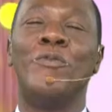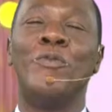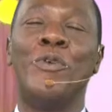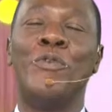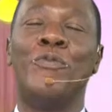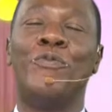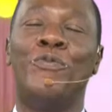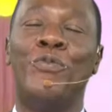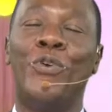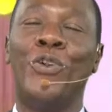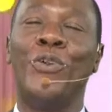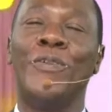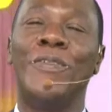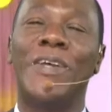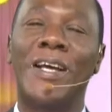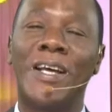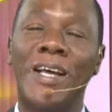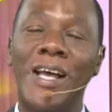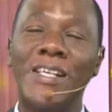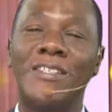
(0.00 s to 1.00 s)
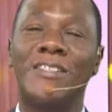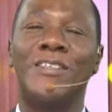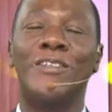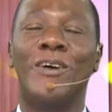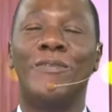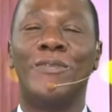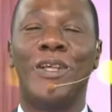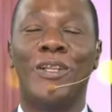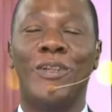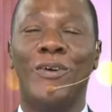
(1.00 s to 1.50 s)
we follow the counsel
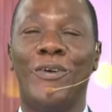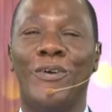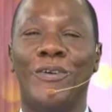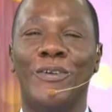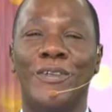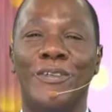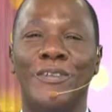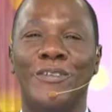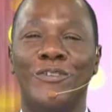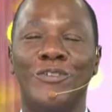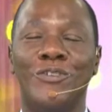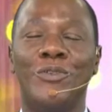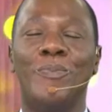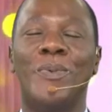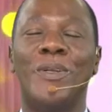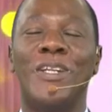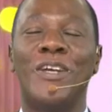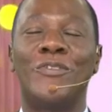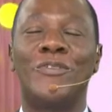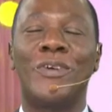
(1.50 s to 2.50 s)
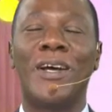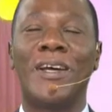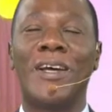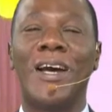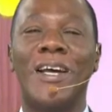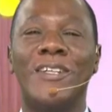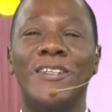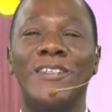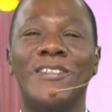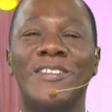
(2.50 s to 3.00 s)
of the Lord, supernatural
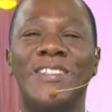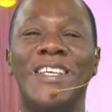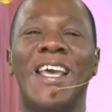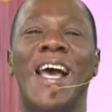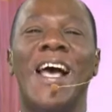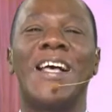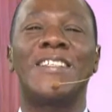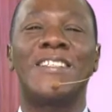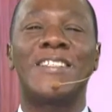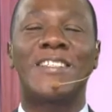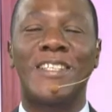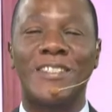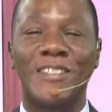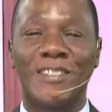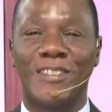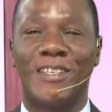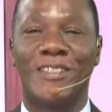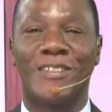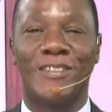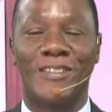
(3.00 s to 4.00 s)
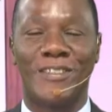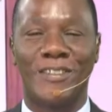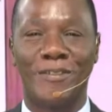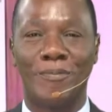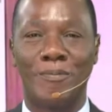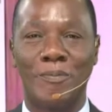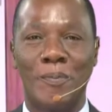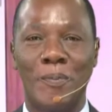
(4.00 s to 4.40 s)
guidance, he assists us.